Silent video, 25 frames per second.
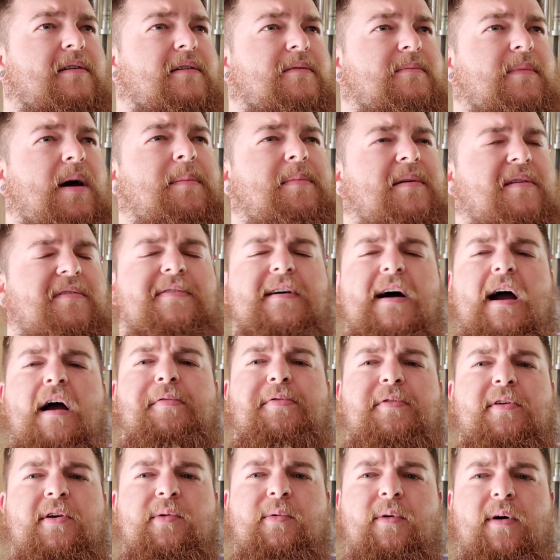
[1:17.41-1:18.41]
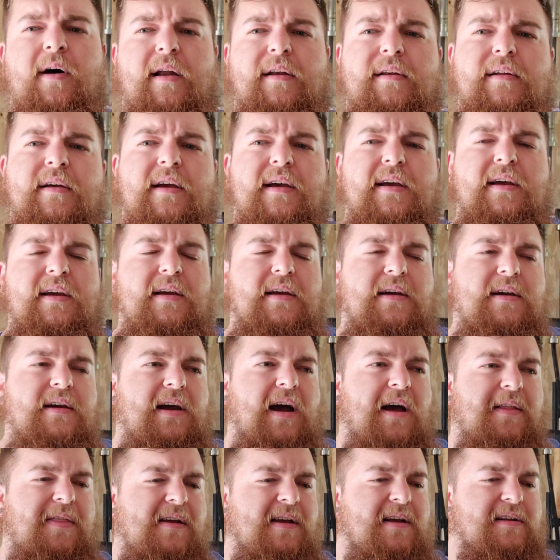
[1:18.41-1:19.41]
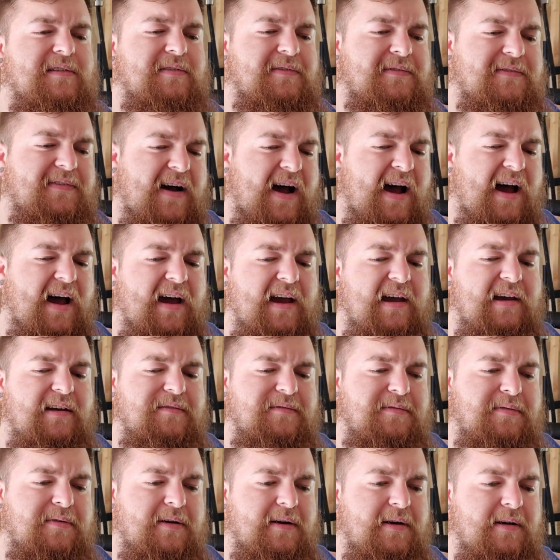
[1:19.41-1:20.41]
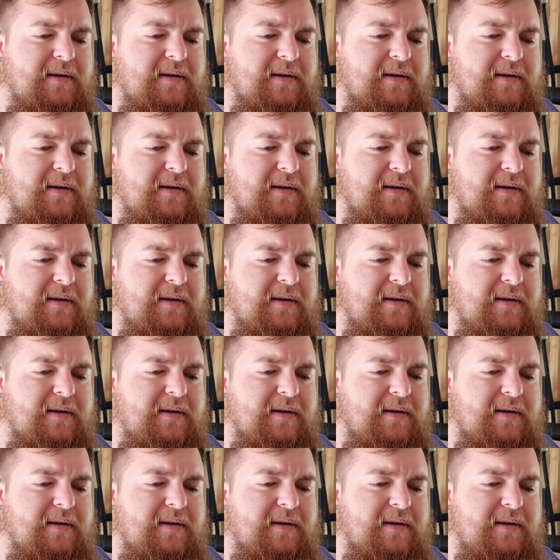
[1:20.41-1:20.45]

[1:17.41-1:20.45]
Might be a 531. I think it's 5,